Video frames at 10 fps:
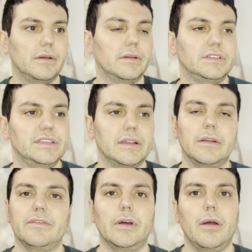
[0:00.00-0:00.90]
jeez, oh, I
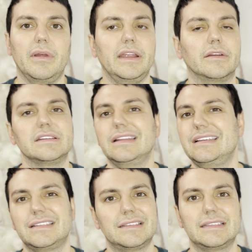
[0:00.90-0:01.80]
don't even know how many years, at
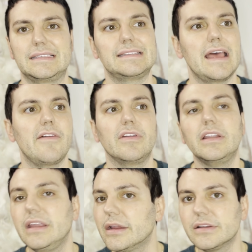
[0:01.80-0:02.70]
least
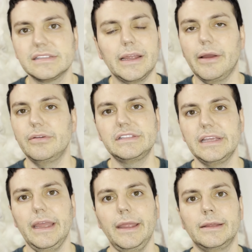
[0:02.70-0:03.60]
seven years now, I would
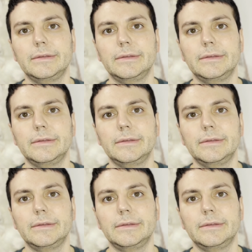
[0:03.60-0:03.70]
say.